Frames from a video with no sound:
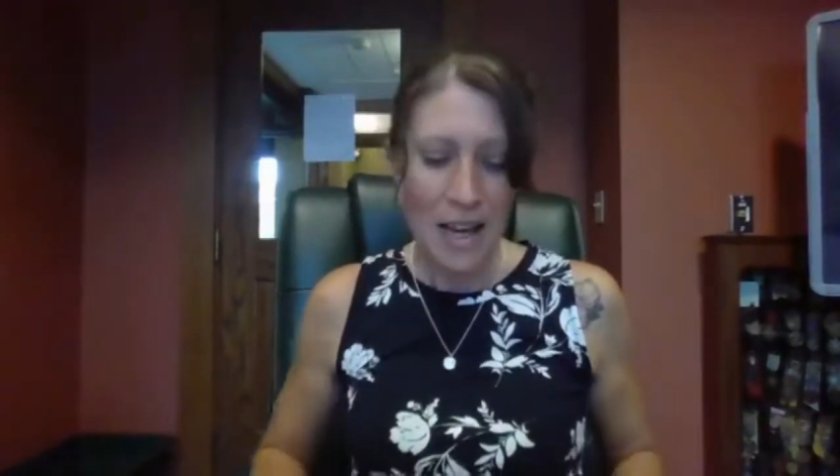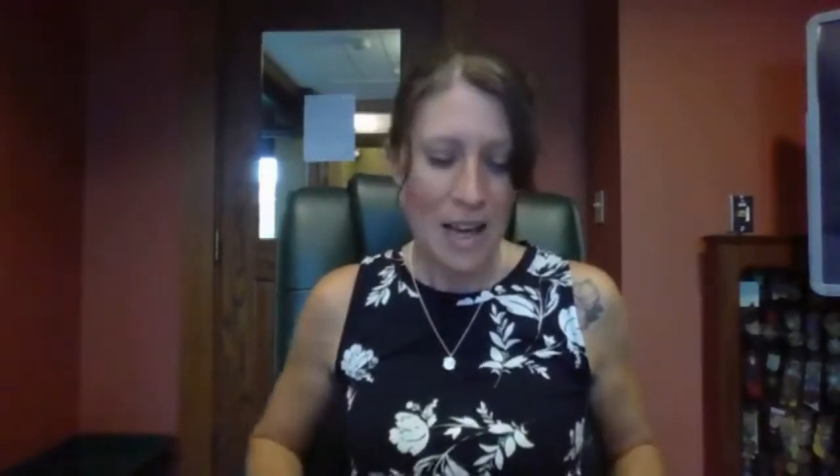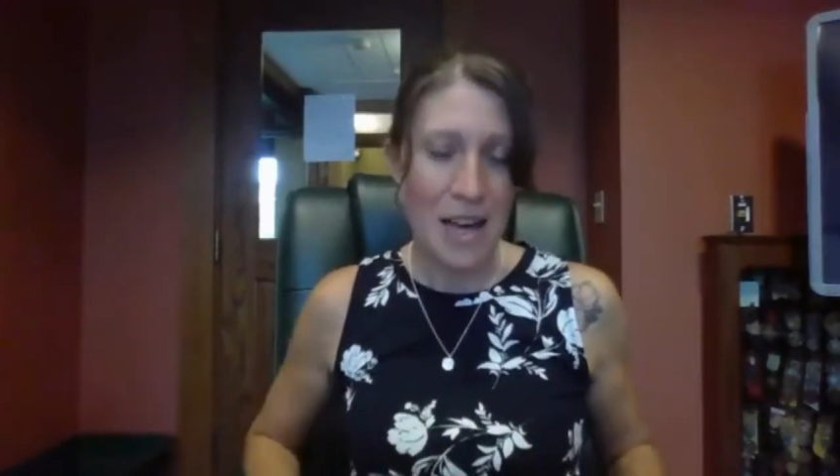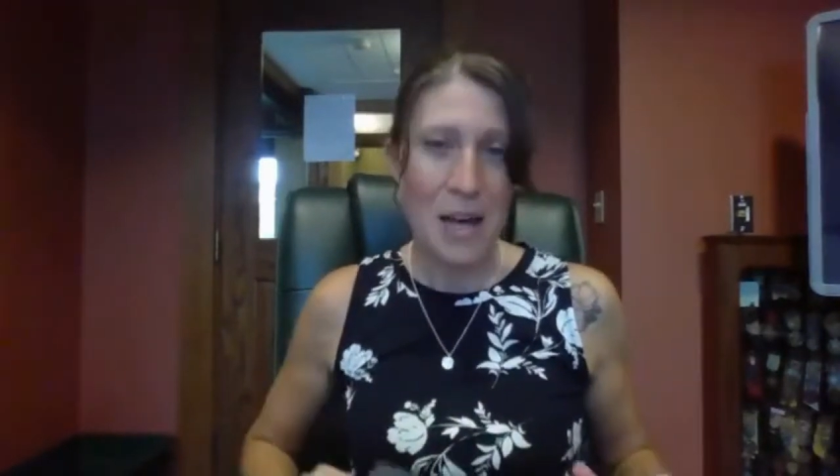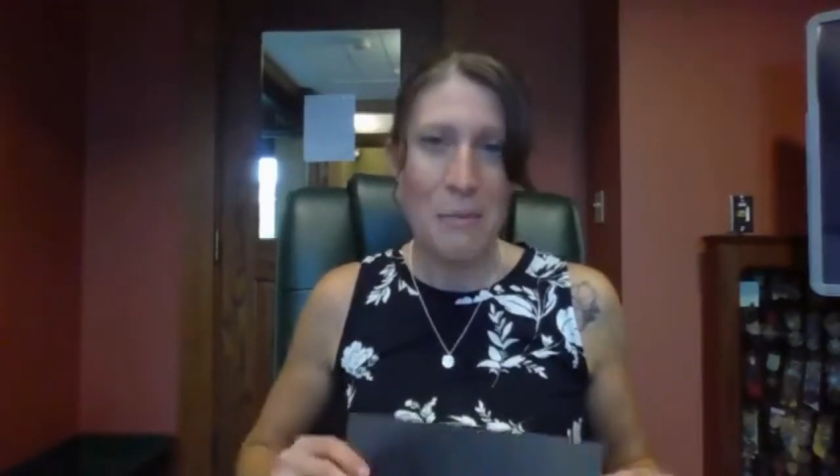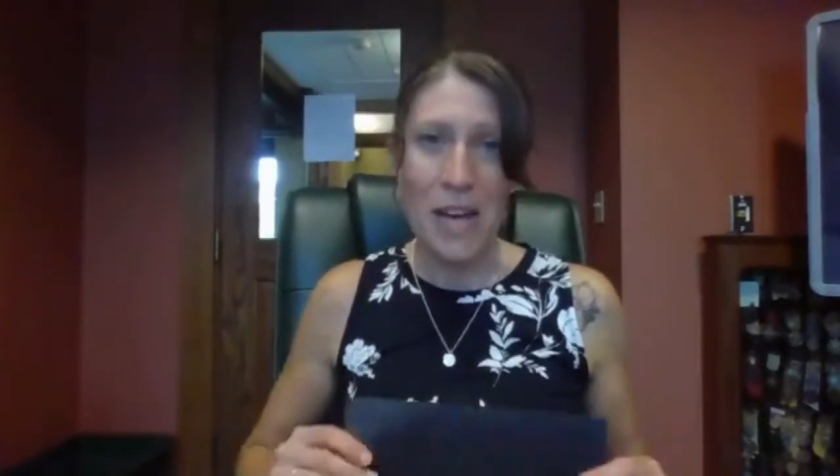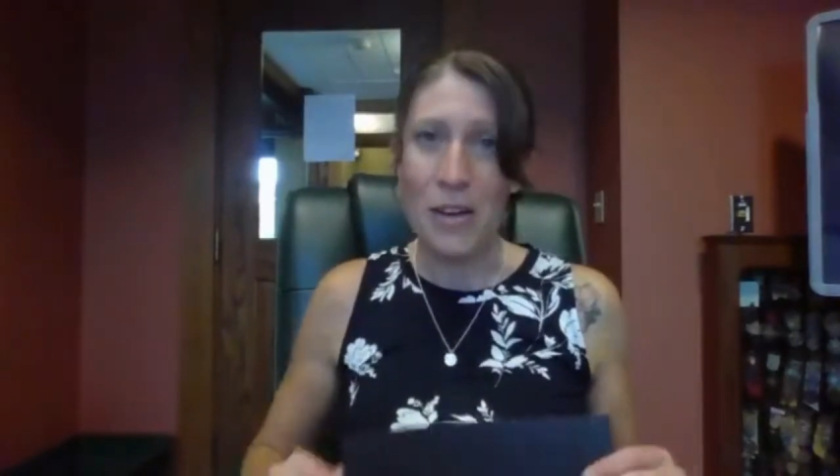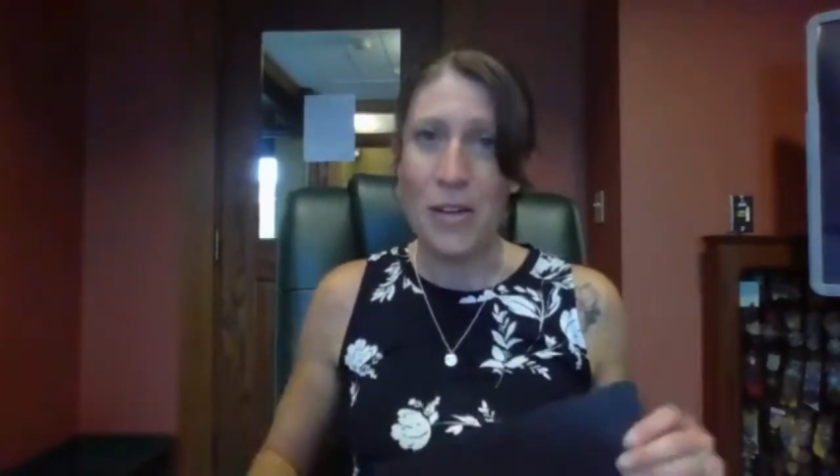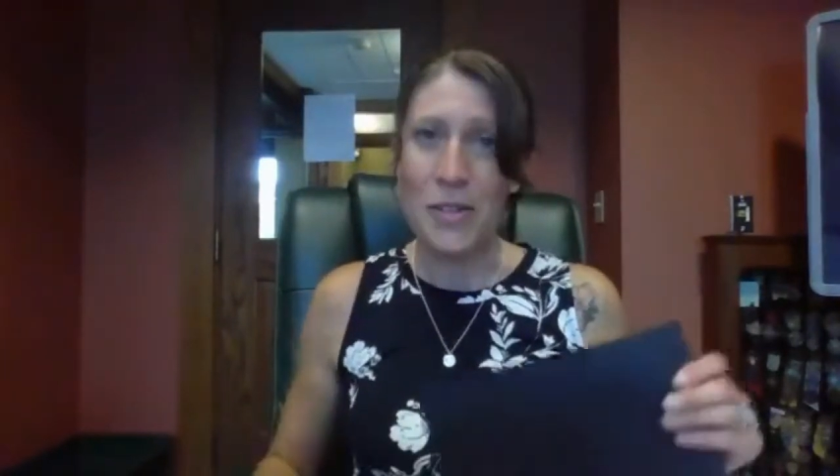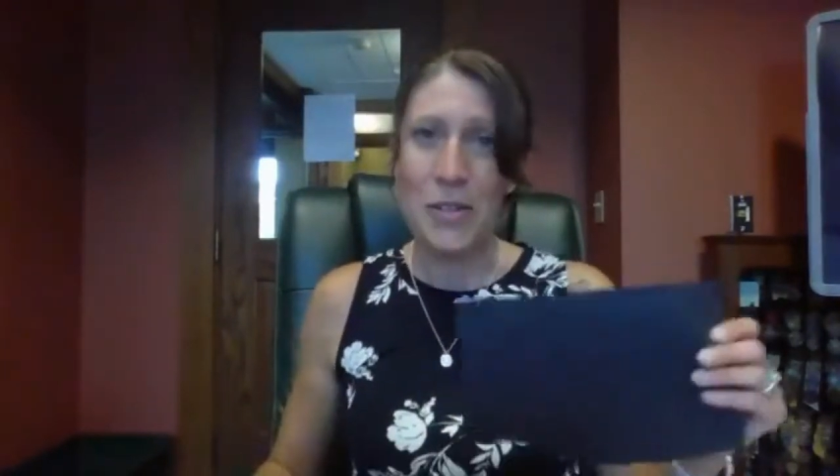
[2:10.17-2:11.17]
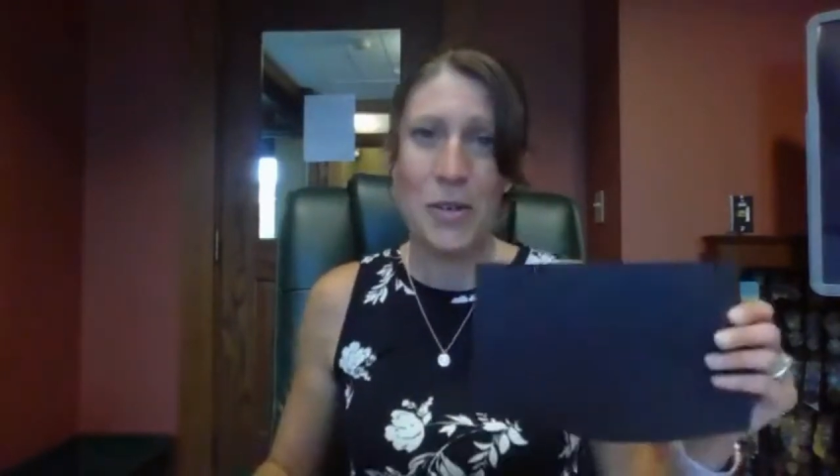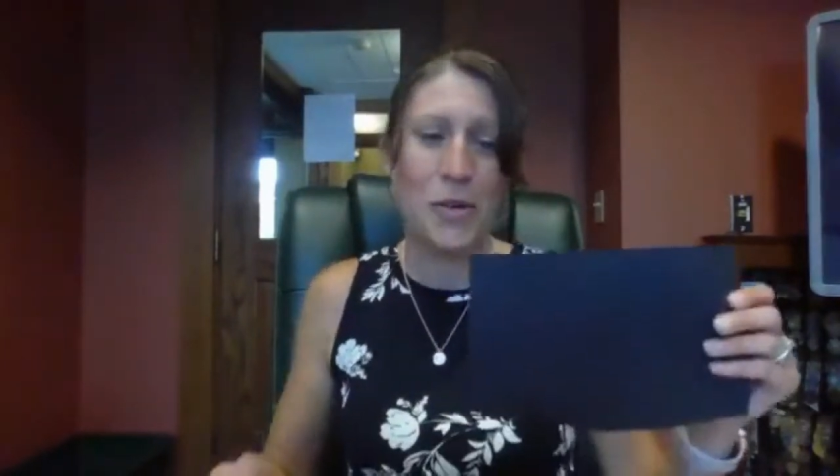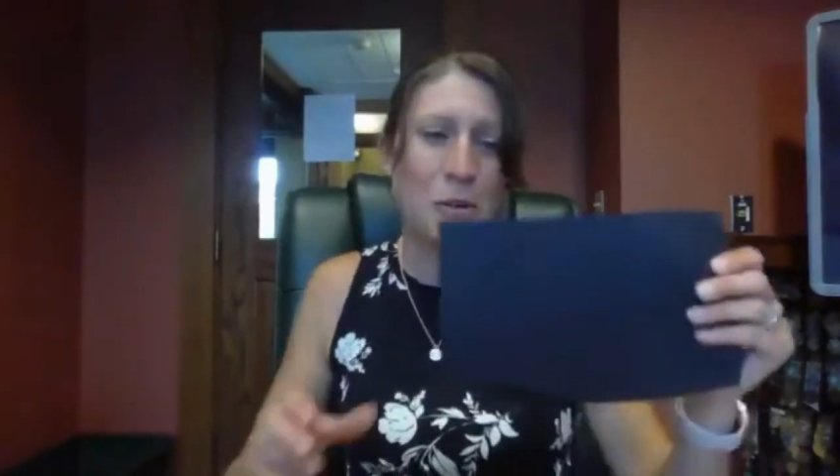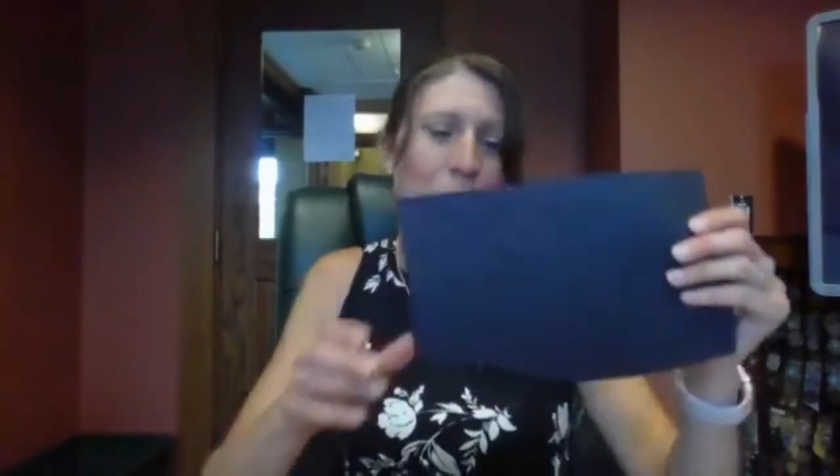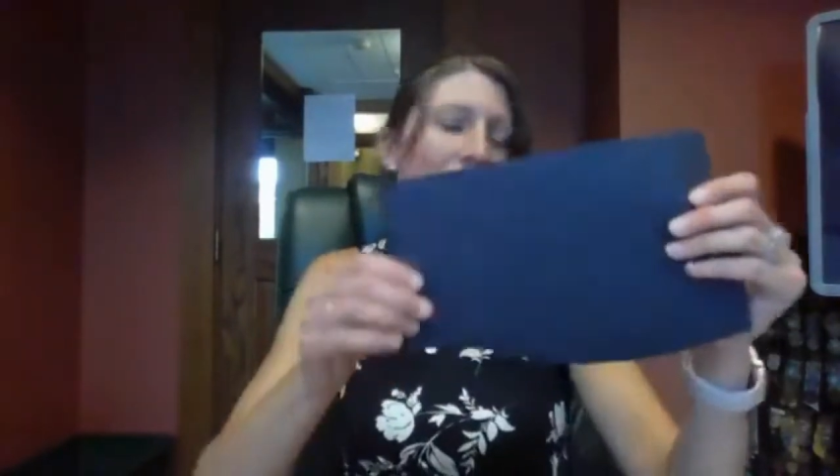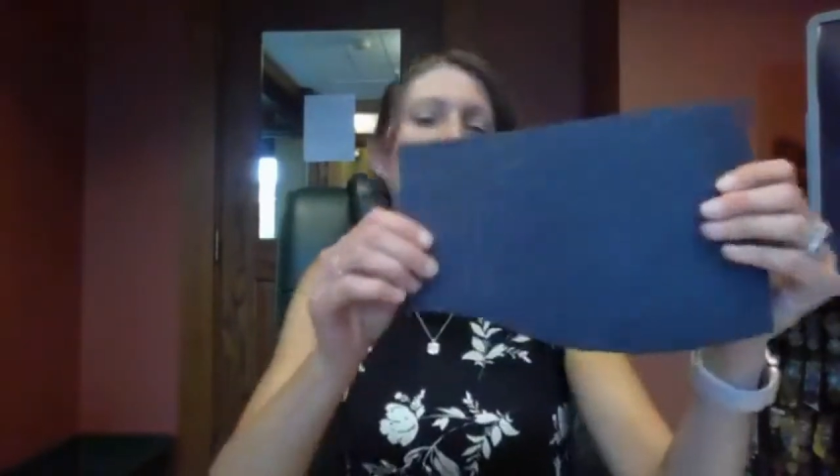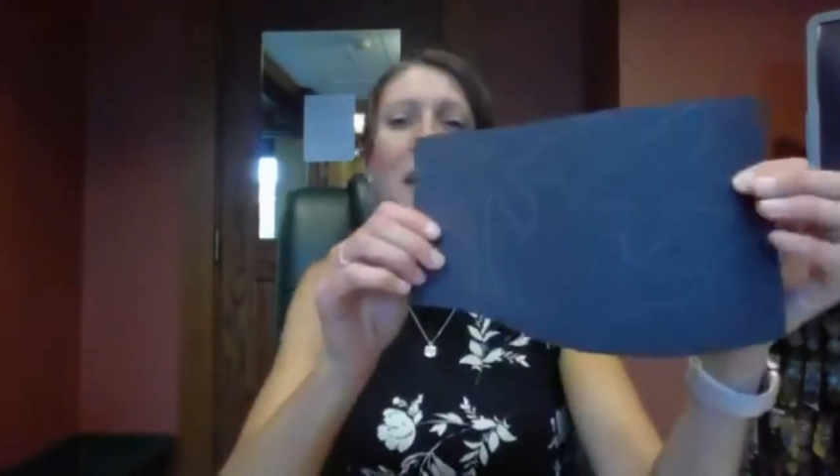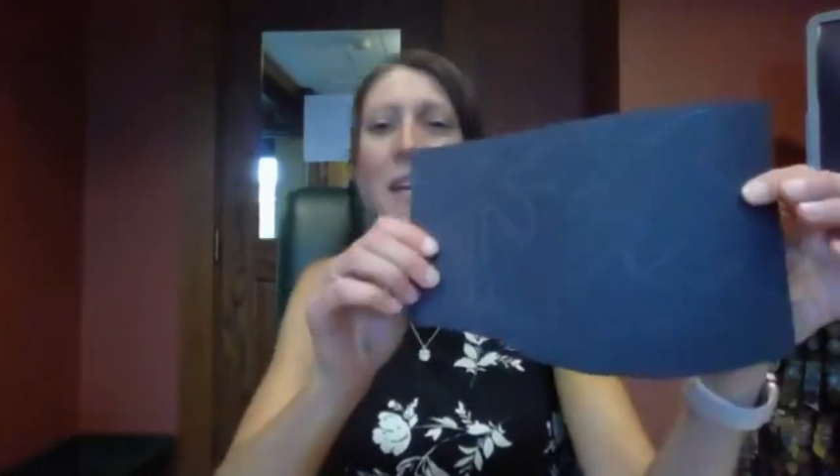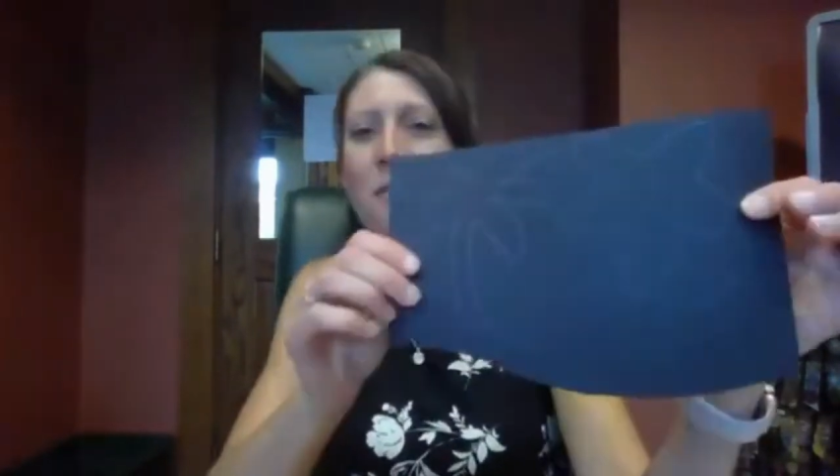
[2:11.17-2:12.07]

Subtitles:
I also gave